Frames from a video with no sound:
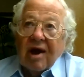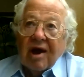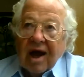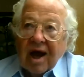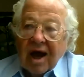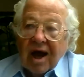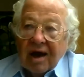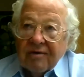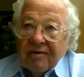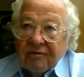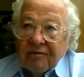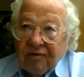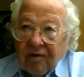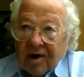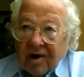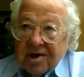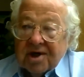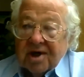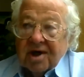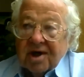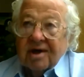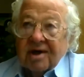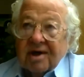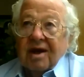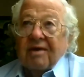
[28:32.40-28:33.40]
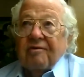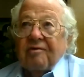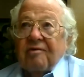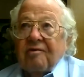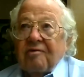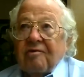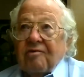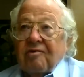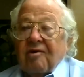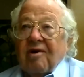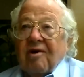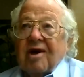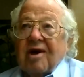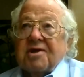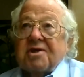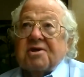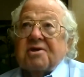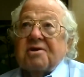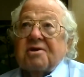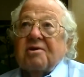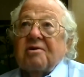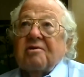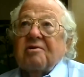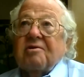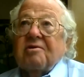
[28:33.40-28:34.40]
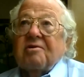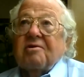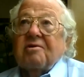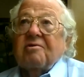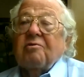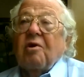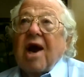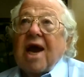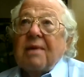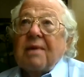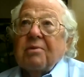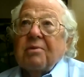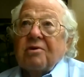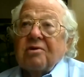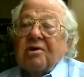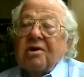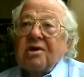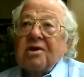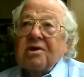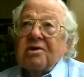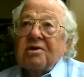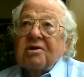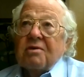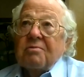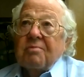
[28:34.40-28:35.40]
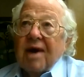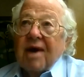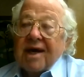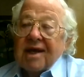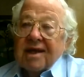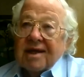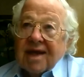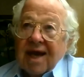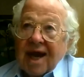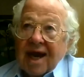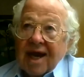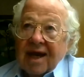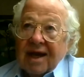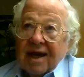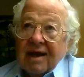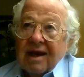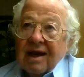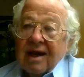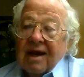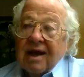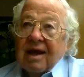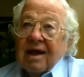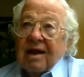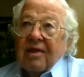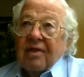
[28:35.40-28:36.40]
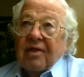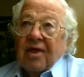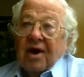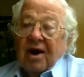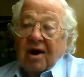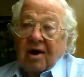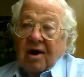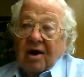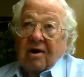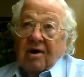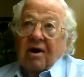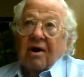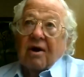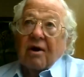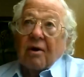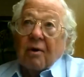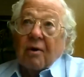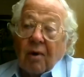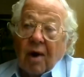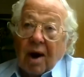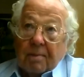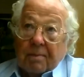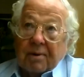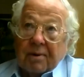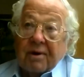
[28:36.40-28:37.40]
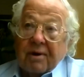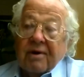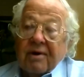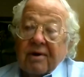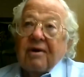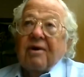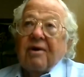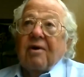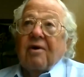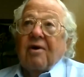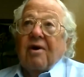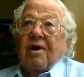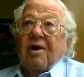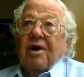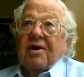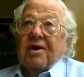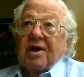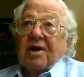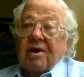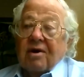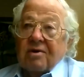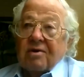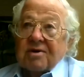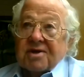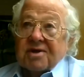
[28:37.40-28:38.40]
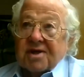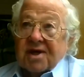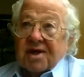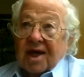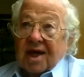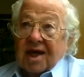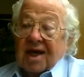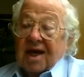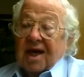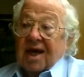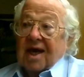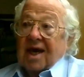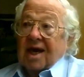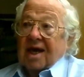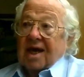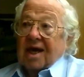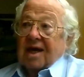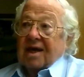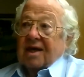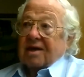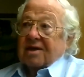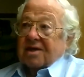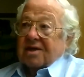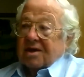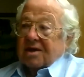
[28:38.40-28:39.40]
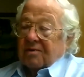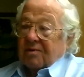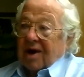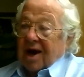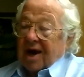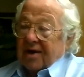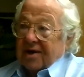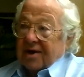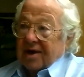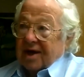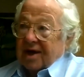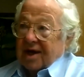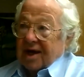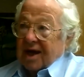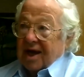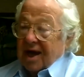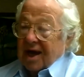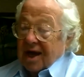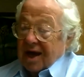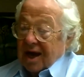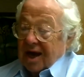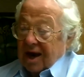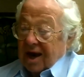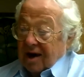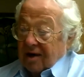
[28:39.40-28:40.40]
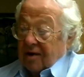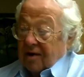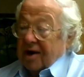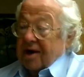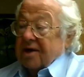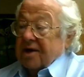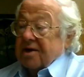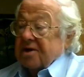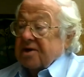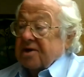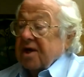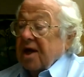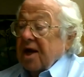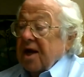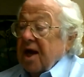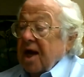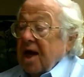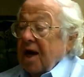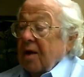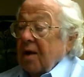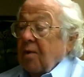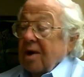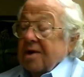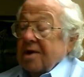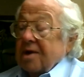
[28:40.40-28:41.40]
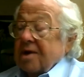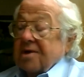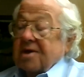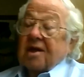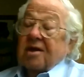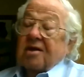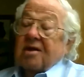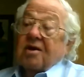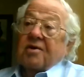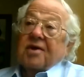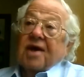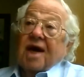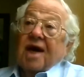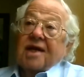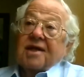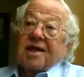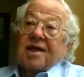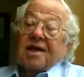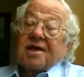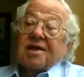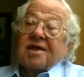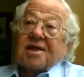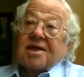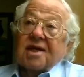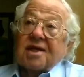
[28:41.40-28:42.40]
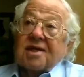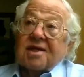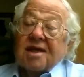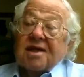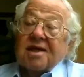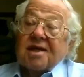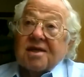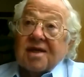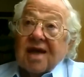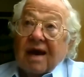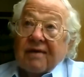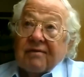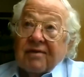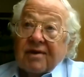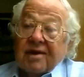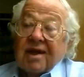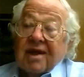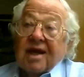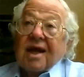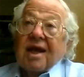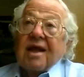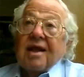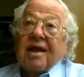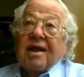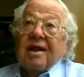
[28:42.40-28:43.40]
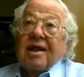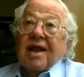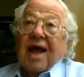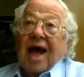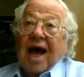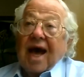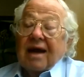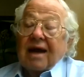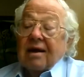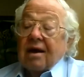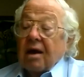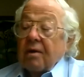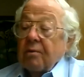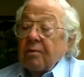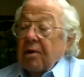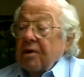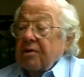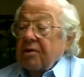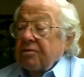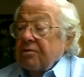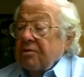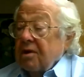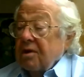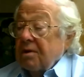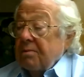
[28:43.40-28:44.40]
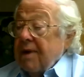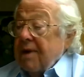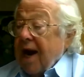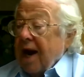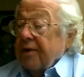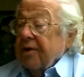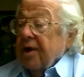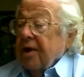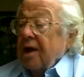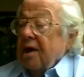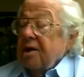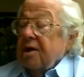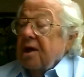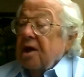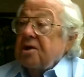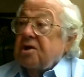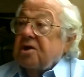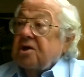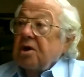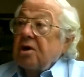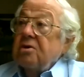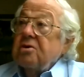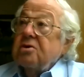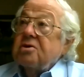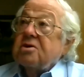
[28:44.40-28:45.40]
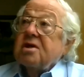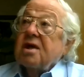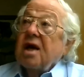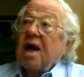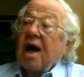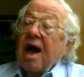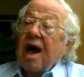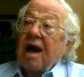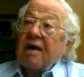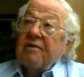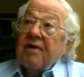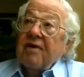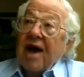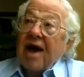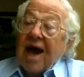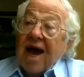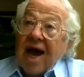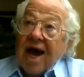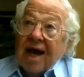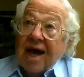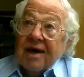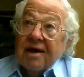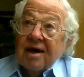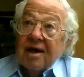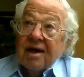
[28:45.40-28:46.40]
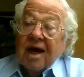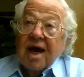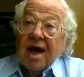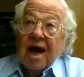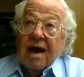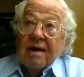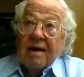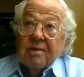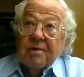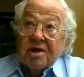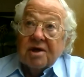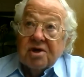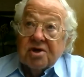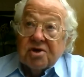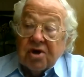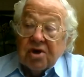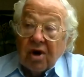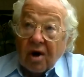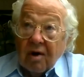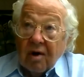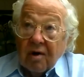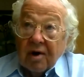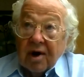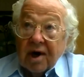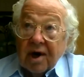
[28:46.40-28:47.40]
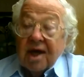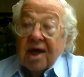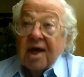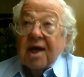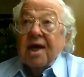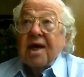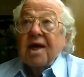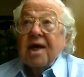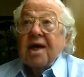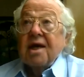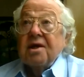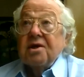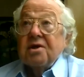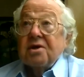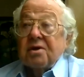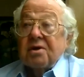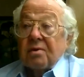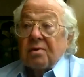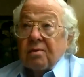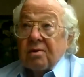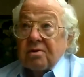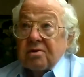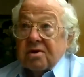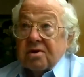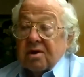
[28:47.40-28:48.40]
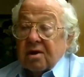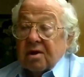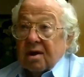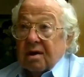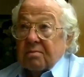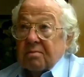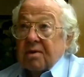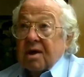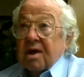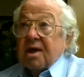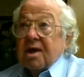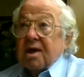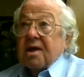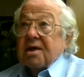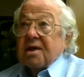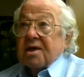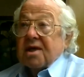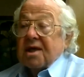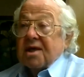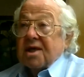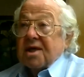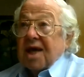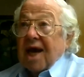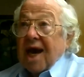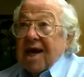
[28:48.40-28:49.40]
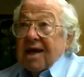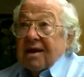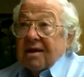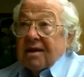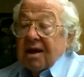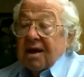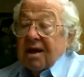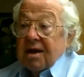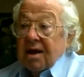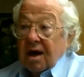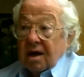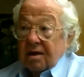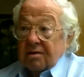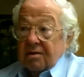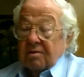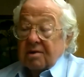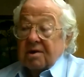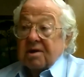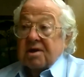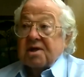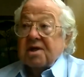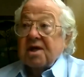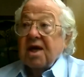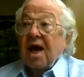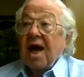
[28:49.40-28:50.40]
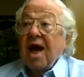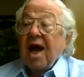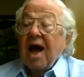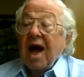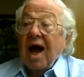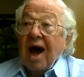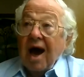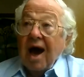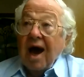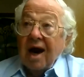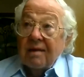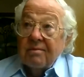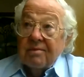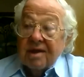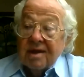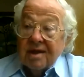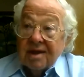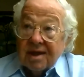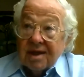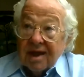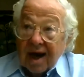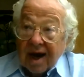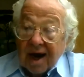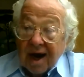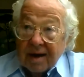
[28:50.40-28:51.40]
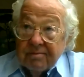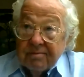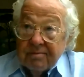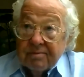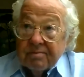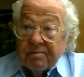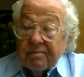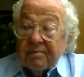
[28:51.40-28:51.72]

unfortunately for us, were able to maintain their grip on the old city and surrounding areas. And it wasn't until nineteen sixty-seven that we threw them out. The Jews have had a majority in Jerusalem since eighteen hundreds Ottoman time.